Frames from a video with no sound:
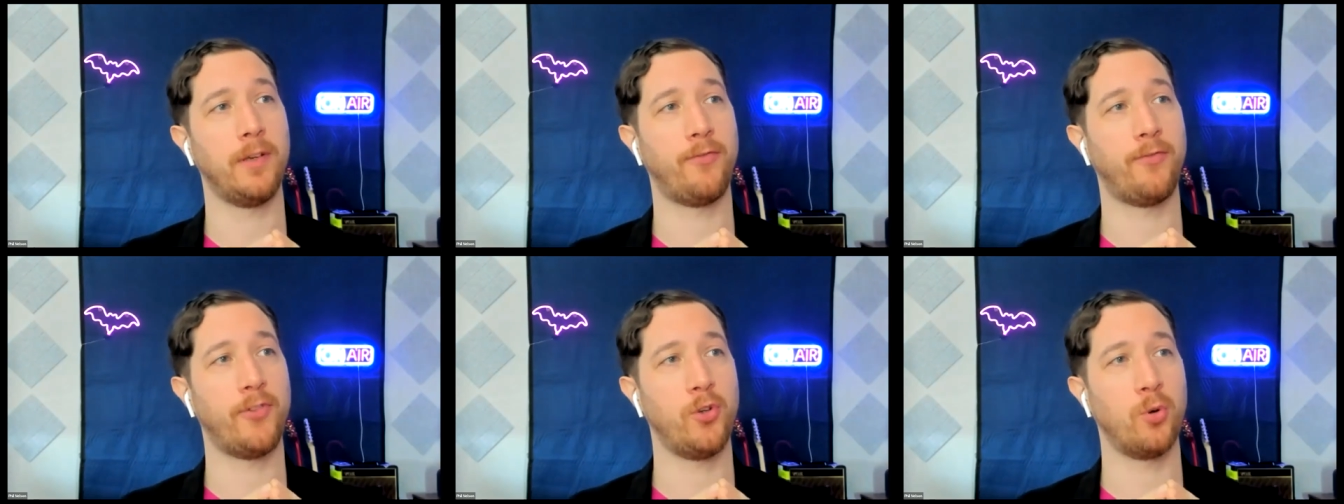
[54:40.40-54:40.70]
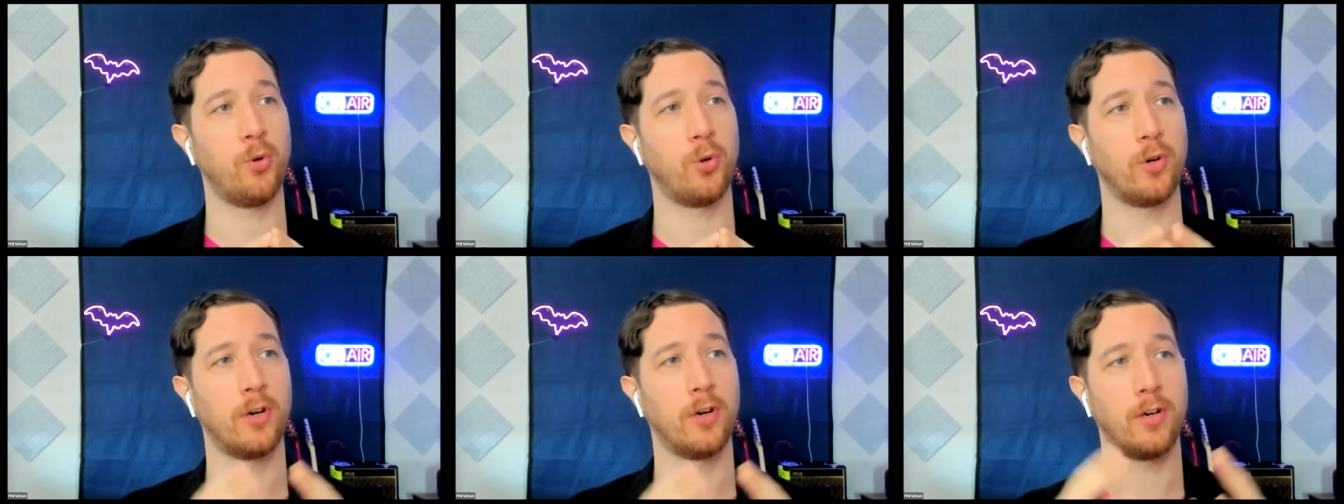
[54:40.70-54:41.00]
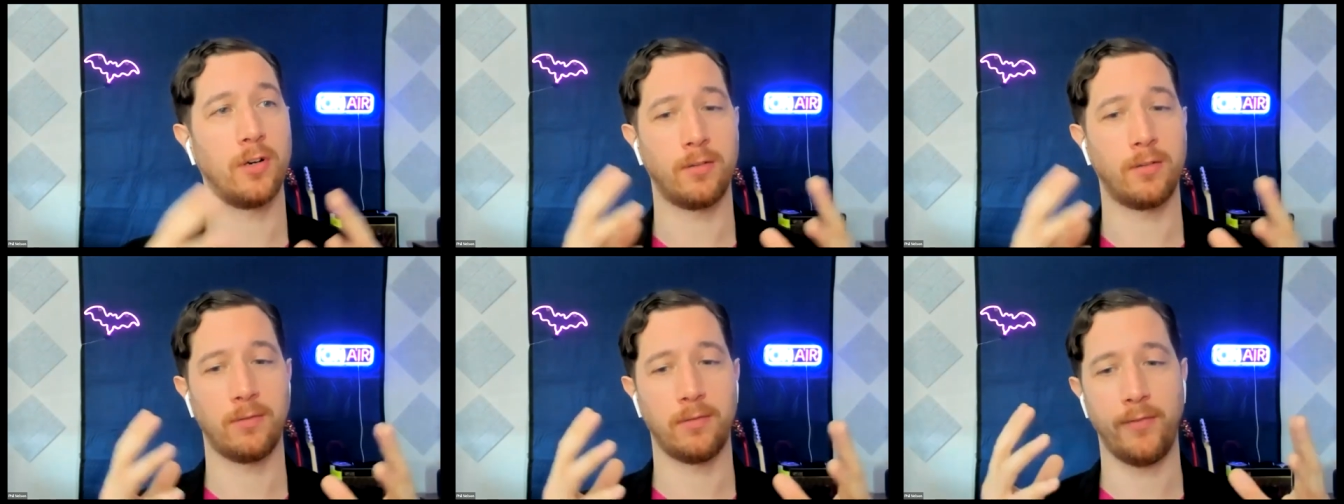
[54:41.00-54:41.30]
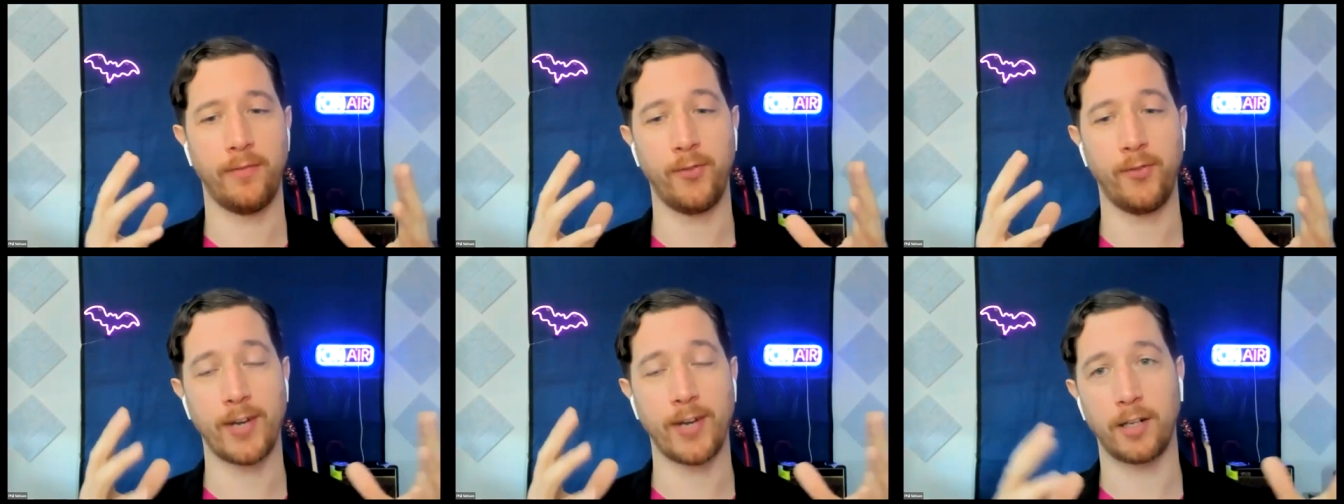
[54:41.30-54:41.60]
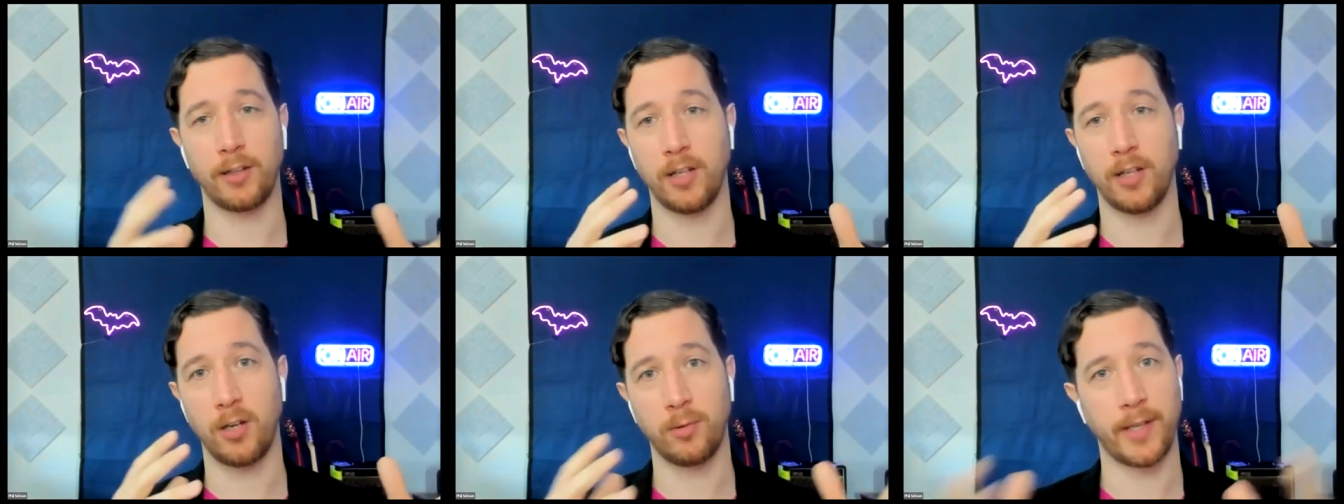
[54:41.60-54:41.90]
If you've
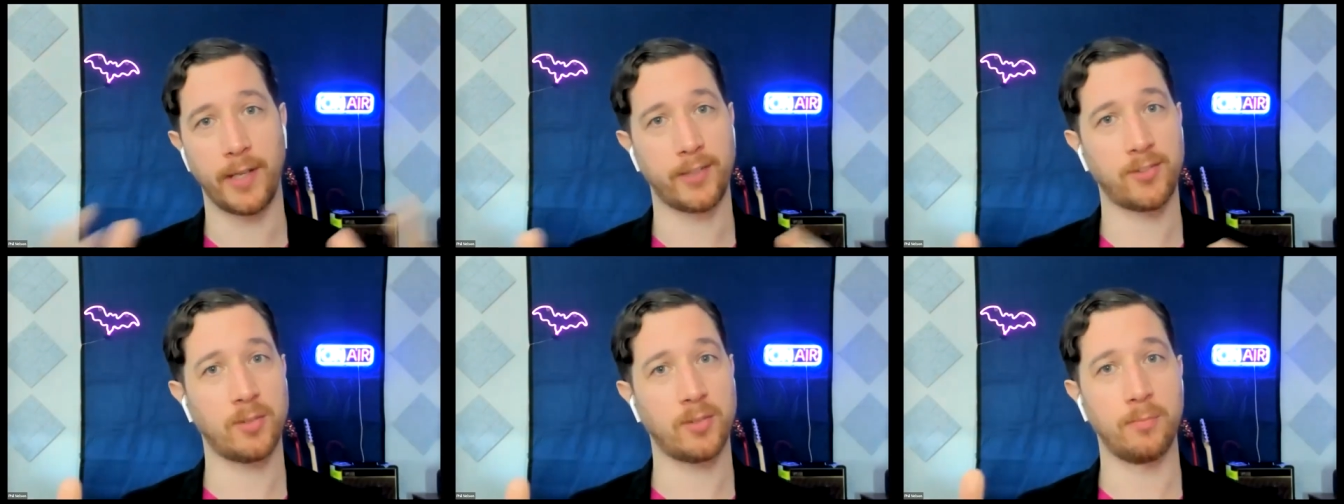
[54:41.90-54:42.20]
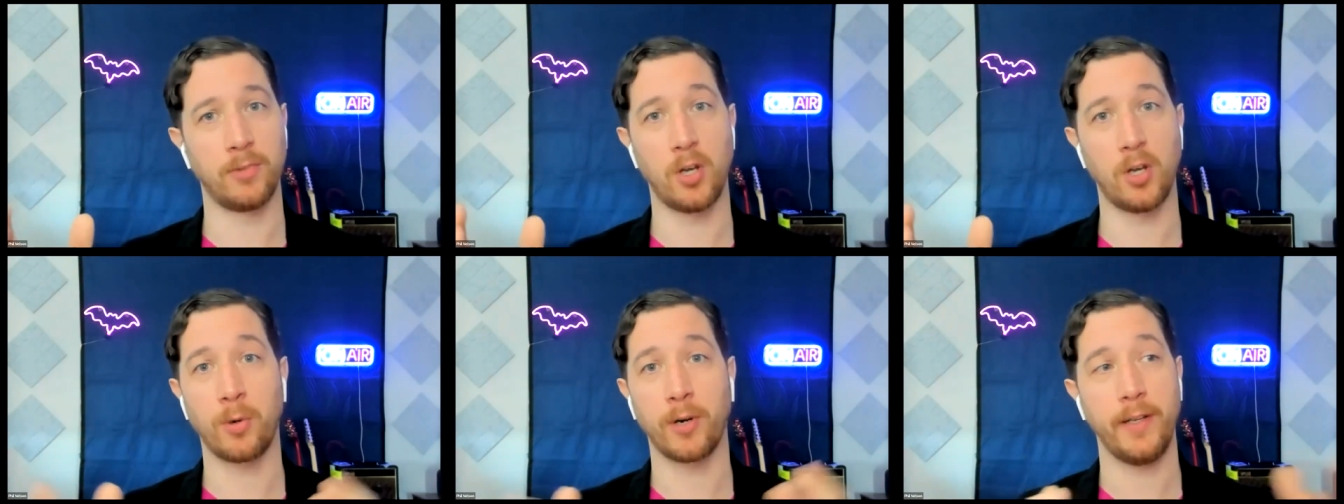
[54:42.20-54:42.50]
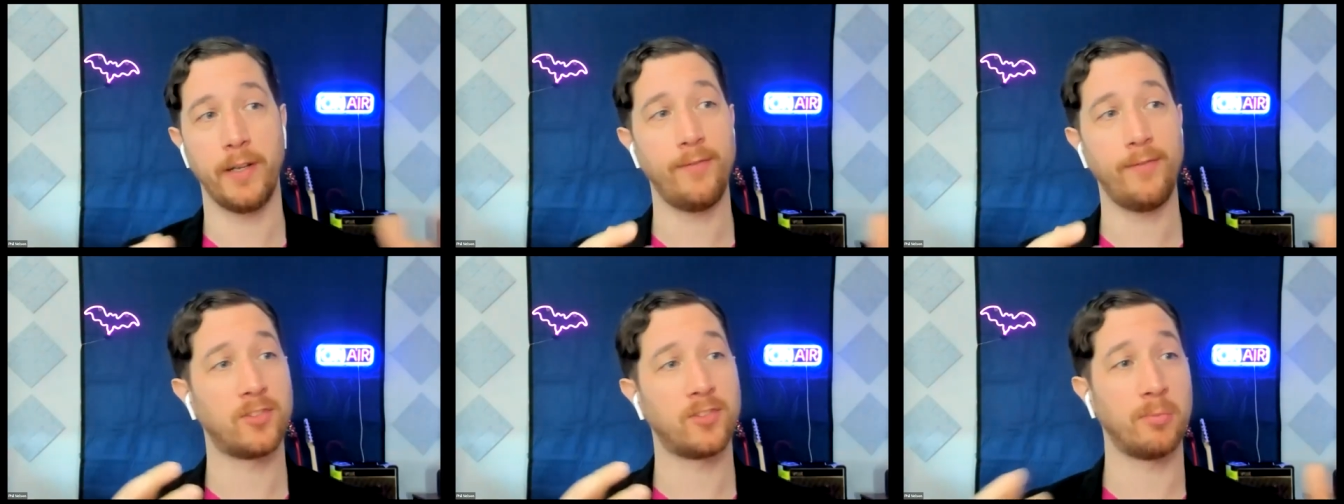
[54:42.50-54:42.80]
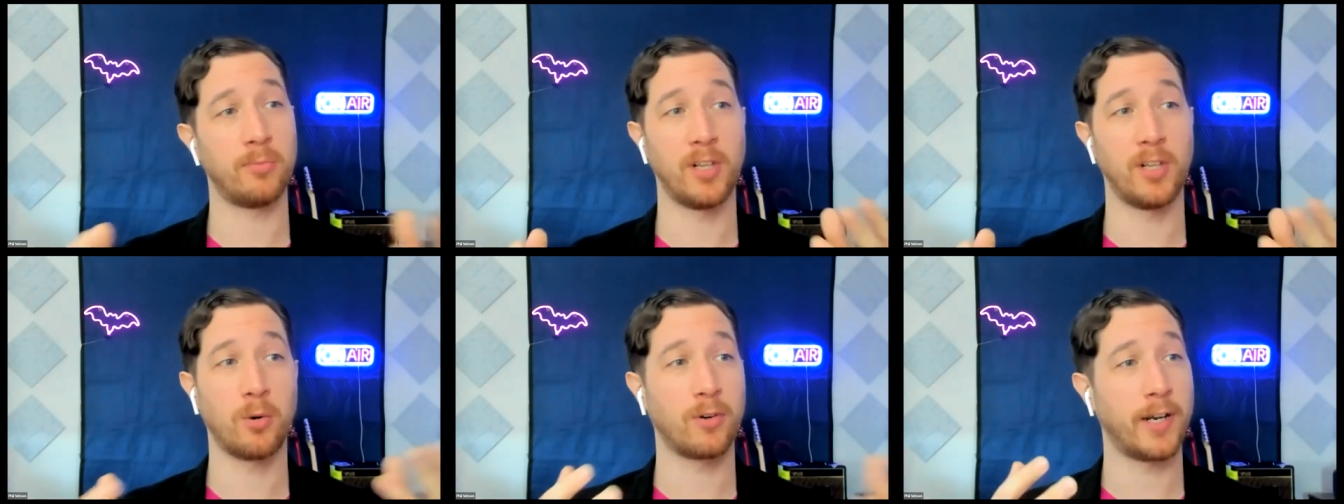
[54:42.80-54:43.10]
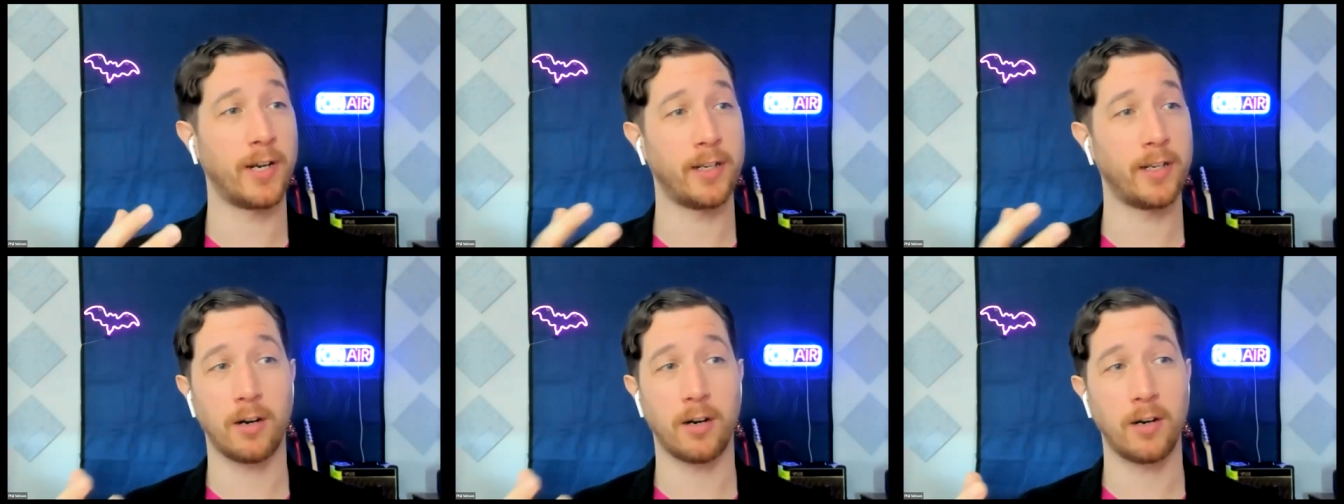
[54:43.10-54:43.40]
got a low, like some
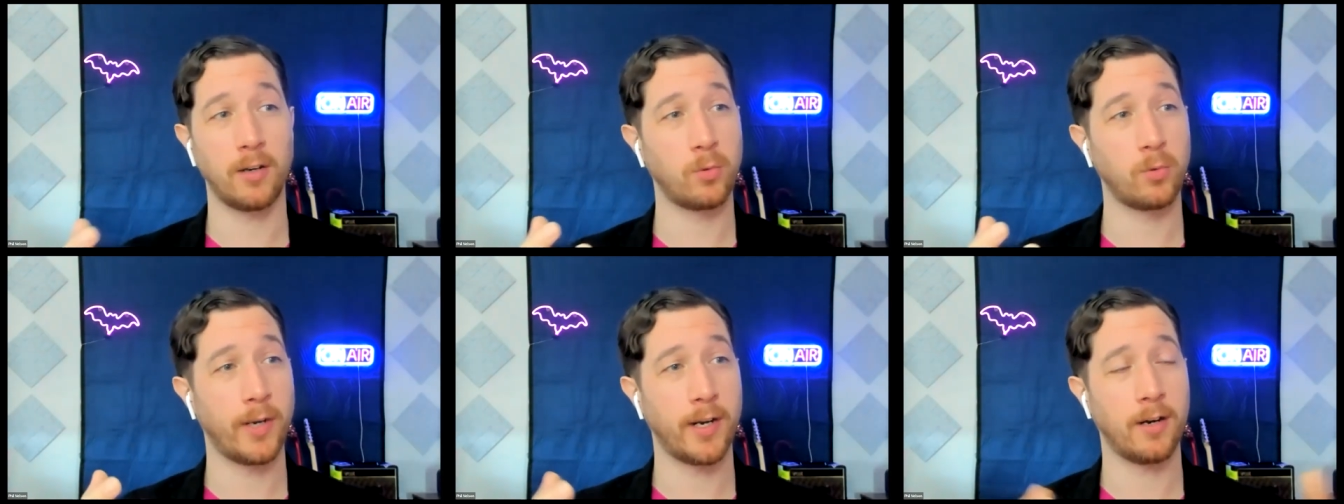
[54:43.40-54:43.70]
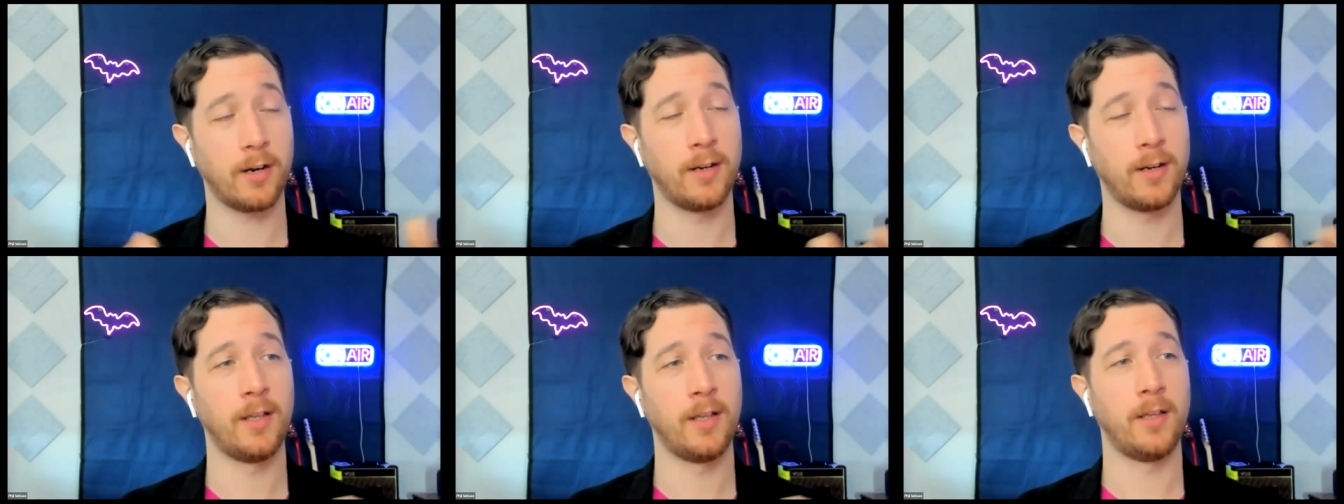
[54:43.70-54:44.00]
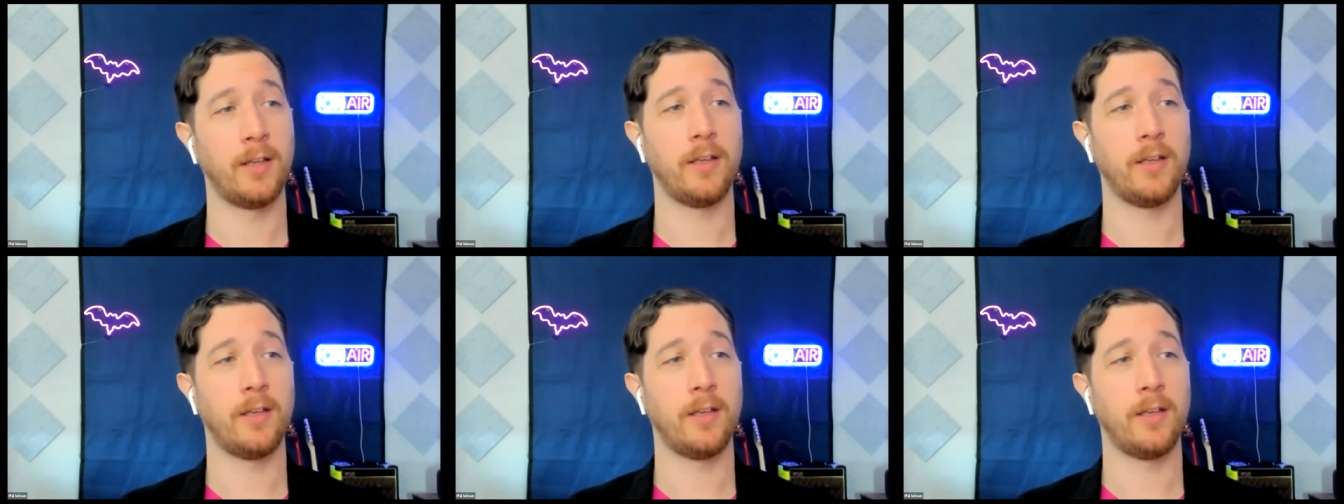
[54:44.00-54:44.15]
lower end hardware,